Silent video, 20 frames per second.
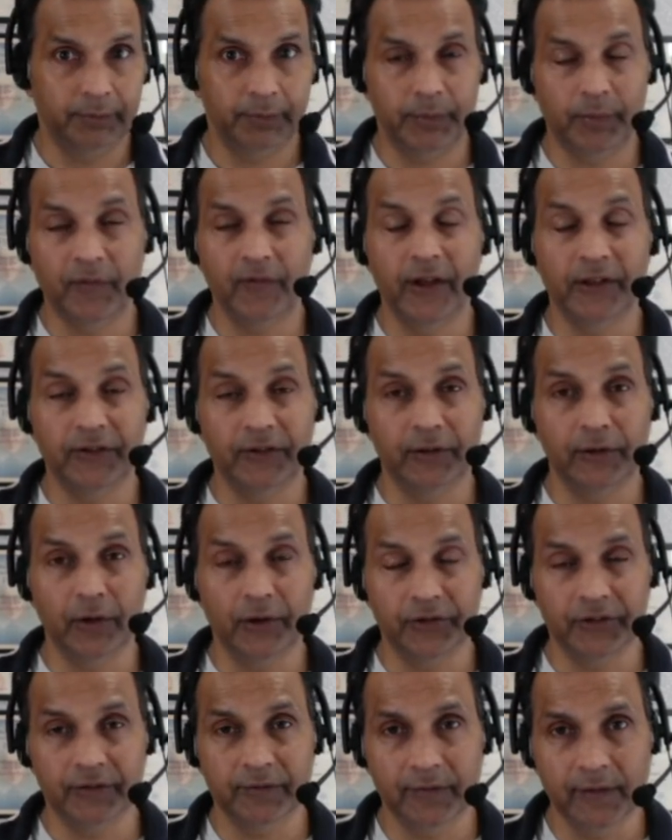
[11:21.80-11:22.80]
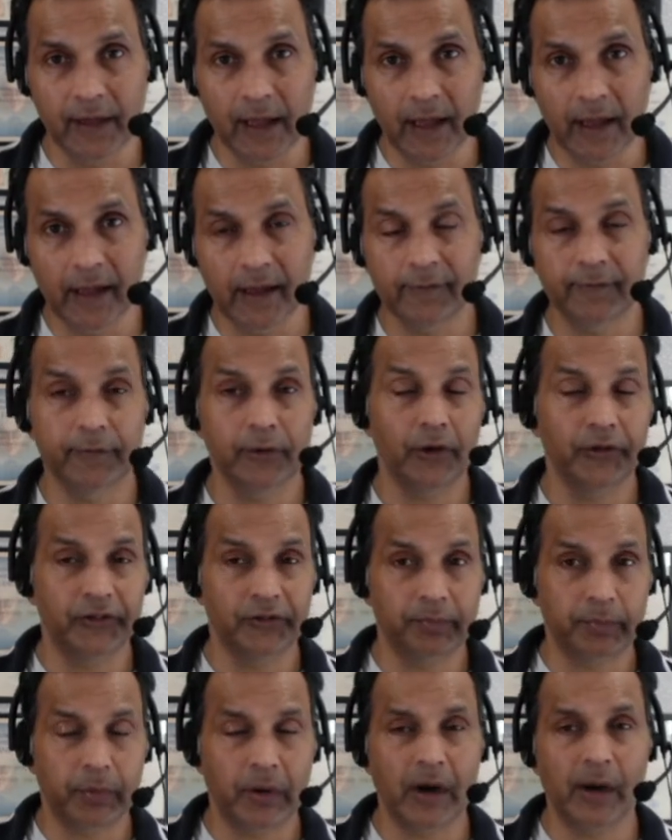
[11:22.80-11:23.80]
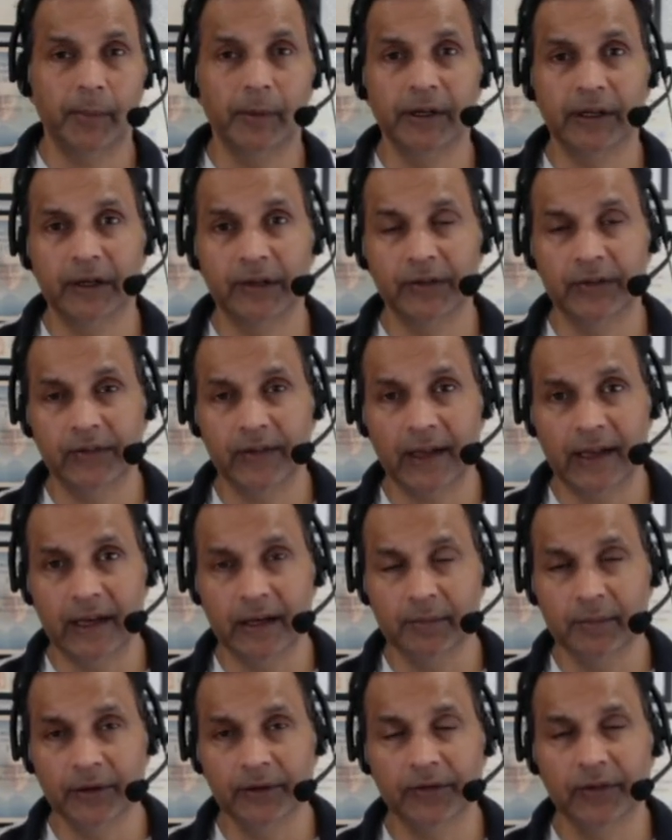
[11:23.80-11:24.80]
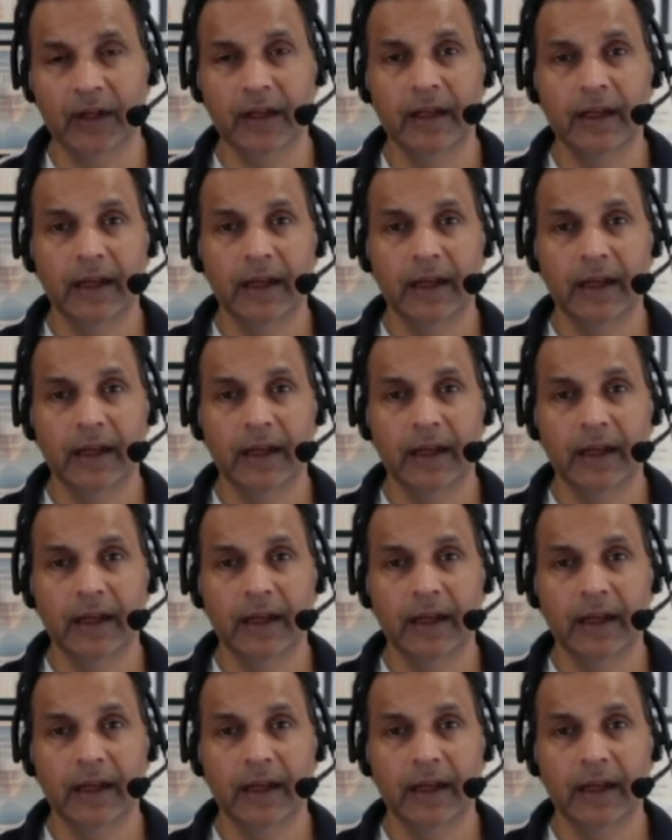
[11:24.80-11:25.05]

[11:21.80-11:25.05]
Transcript: preventing loss of life, loss of primary containment,